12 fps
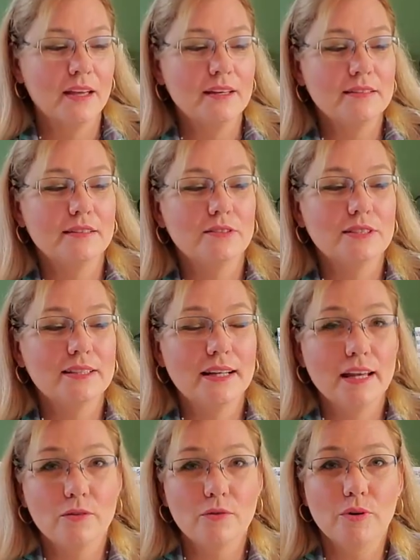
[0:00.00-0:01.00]
So
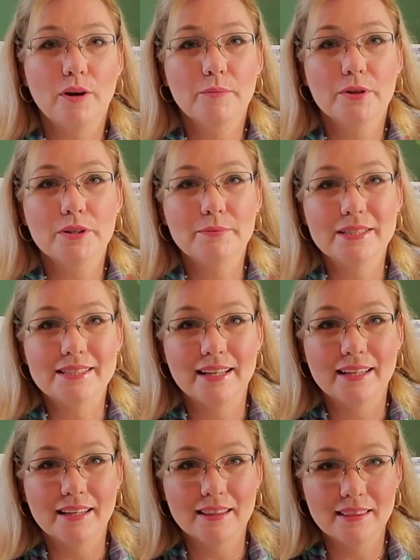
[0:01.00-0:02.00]
today I'm going to be
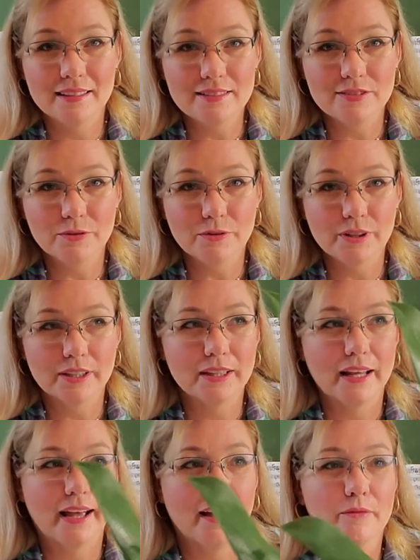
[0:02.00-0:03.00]
taking this
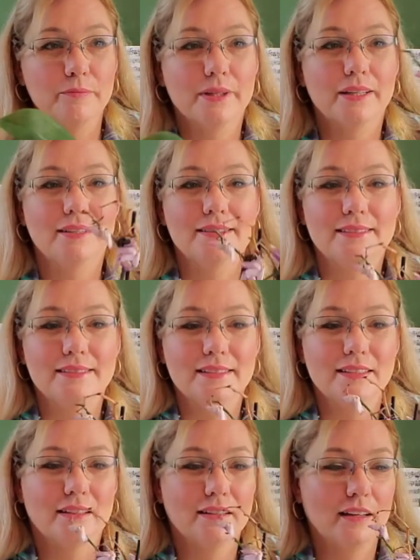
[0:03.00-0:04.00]
orchid out because
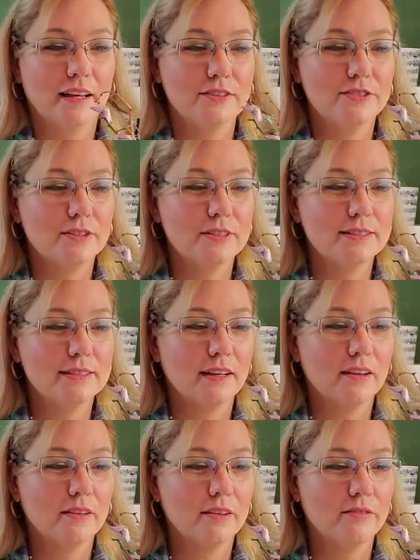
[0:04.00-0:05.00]
it, as you can
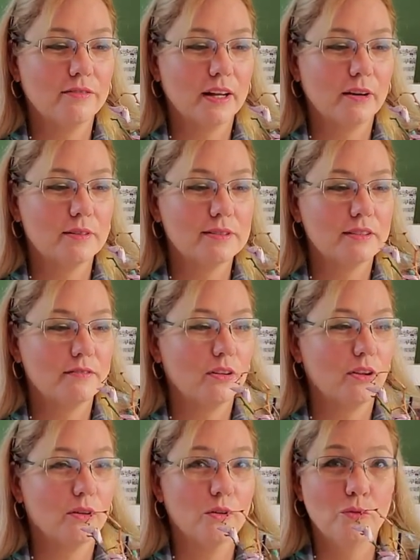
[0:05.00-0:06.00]
tell, the flowers have
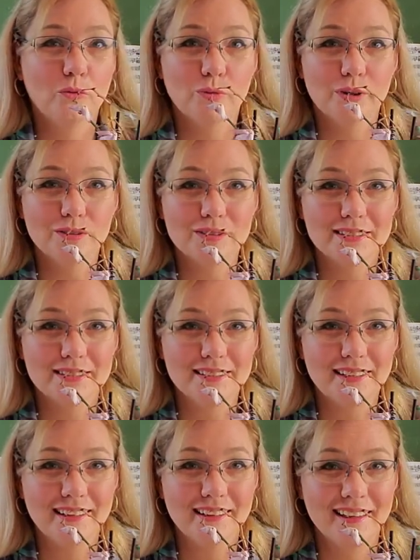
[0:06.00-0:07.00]
all
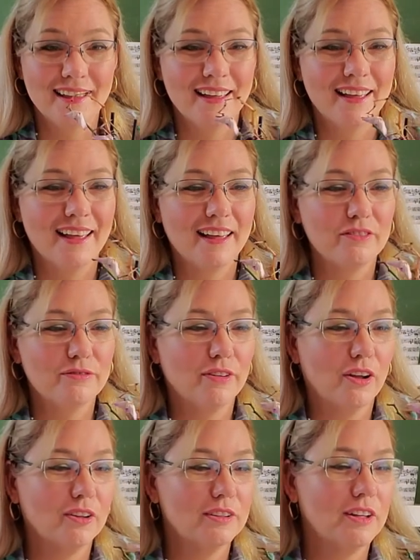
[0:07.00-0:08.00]
wilted and
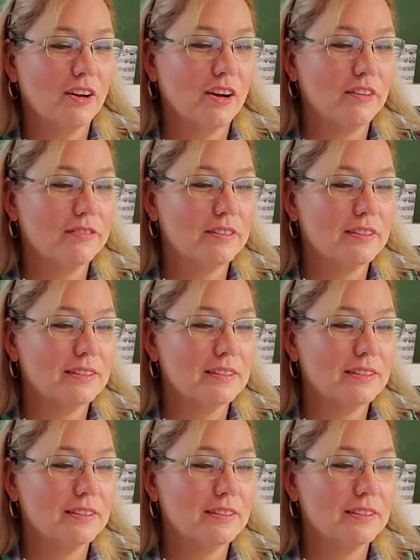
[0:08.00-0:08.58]
fallen off.